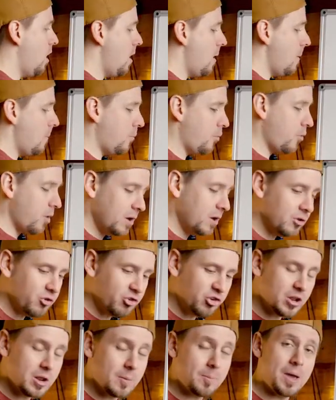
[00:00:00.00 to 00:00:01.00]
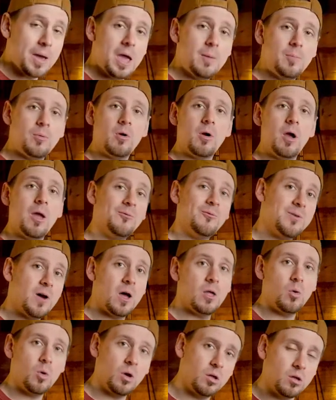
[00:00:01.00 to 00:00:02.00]
anytime that you like.
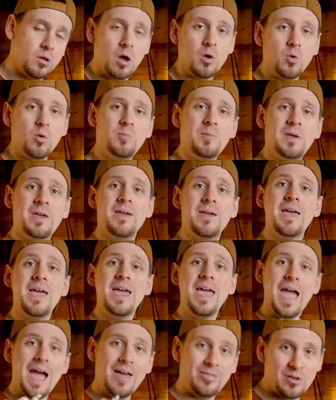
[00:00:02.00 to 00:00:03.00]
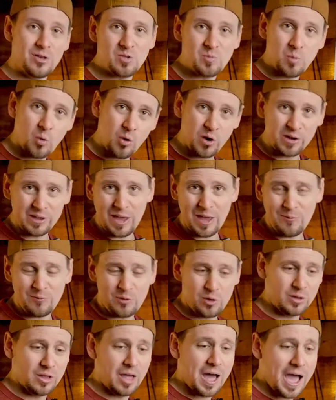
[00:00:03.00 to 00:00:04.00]
Simply follow along with
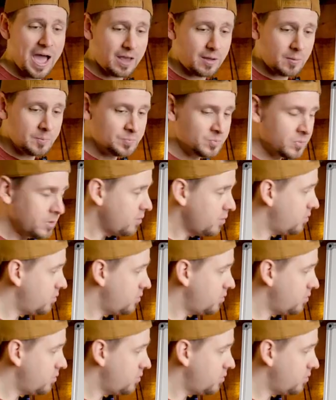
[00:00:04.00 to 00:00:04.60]
the ebook while